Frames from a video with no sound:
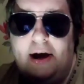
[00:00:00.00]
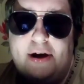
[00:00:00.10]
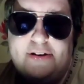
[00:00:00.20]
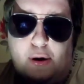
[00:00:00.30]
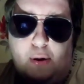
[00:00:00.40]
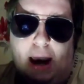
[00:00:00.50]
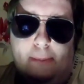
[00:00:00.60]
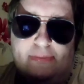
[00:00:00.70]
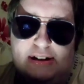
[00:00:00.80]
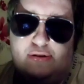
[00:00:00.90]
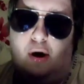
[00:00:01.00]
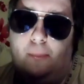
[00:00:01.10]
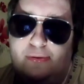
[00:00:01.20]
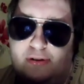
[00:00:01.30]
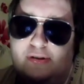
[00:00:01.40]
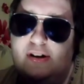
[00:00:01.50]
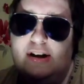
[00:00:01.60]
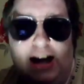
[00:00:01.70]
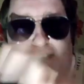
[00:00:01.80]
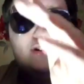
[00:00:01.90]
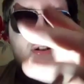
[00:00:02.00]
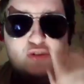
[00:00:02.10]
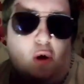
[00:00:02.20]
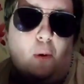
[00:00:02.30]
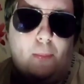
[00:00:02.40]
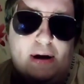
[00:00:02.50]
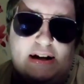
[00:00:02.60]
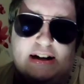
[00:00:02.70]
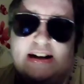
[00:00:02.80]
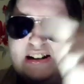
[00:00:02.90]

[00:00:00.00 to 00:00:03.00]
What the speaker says: So, MC Thompson had just told me you need